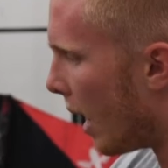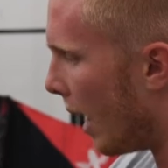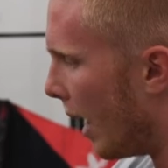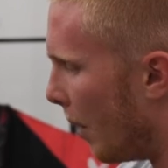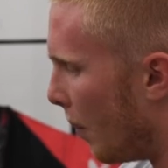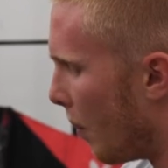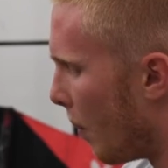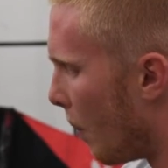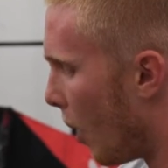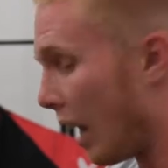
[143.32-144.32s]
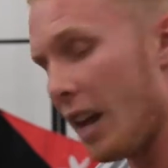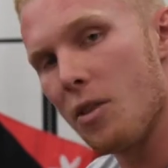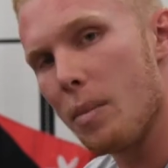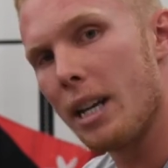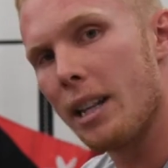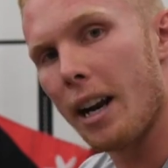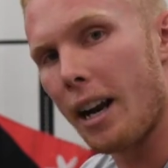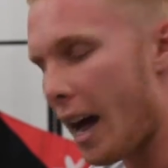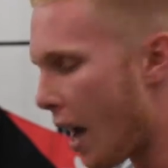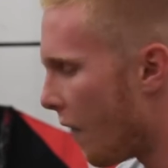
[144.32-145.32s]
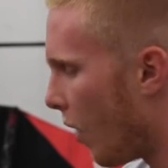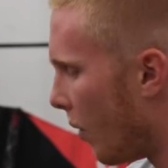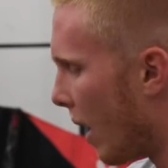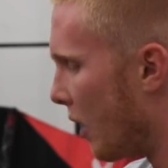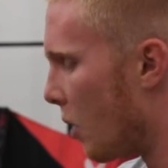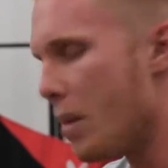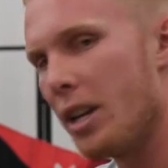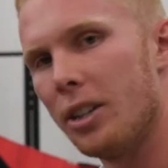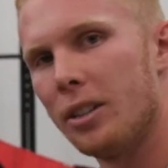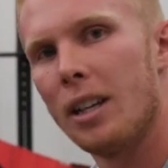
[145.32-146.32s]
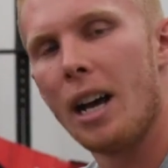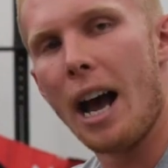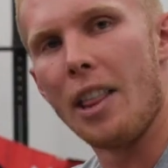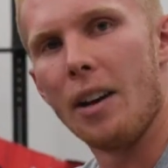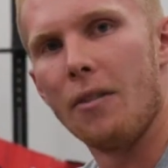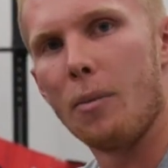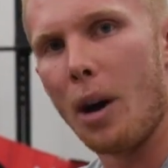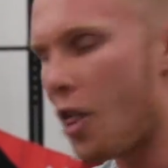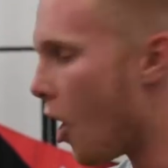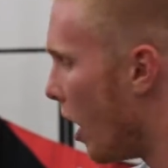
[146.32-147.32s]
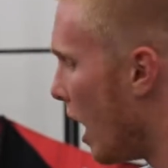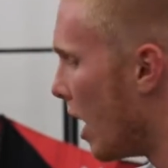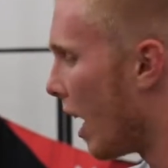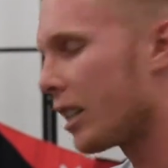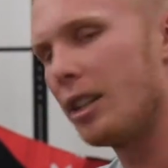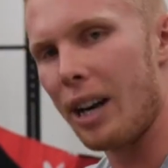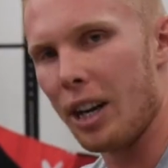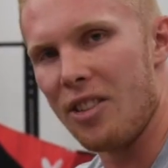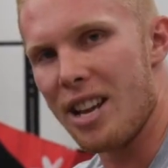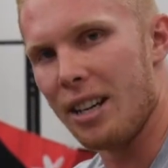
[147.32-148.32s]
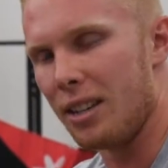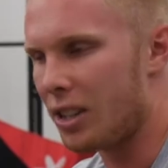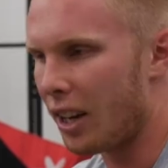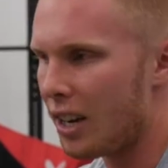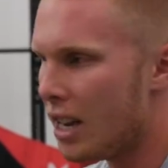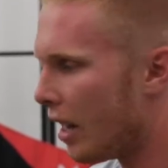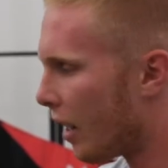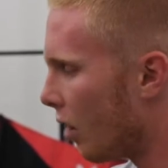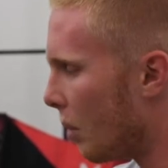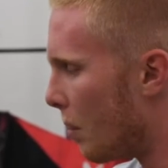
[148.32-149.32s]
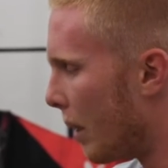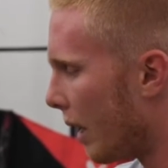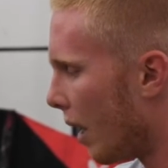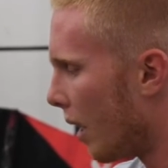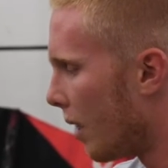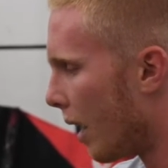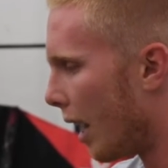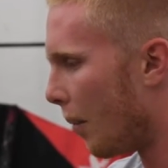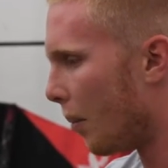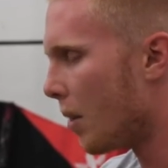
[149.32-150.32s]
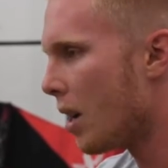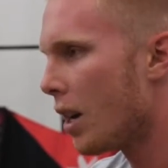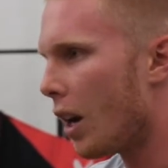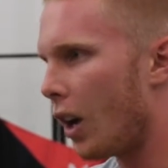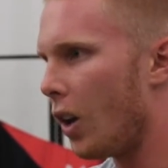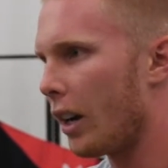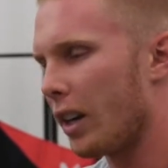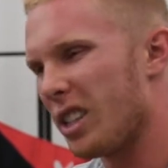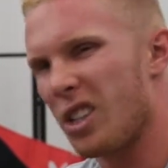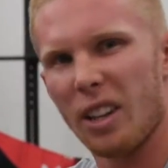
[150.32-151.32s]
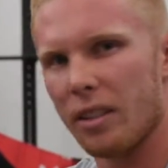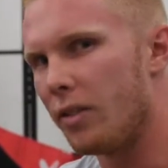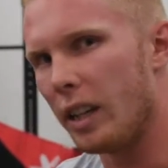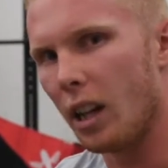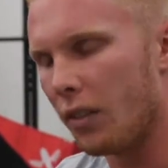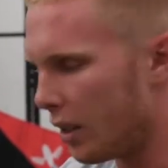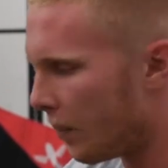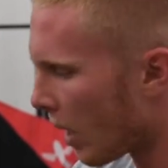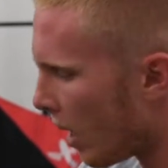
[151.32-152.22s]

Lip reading: My 11 meter that I have, I run in the middle, and then for my 13, I actually run on the end. So a little bit bigger. I just like the feel of it.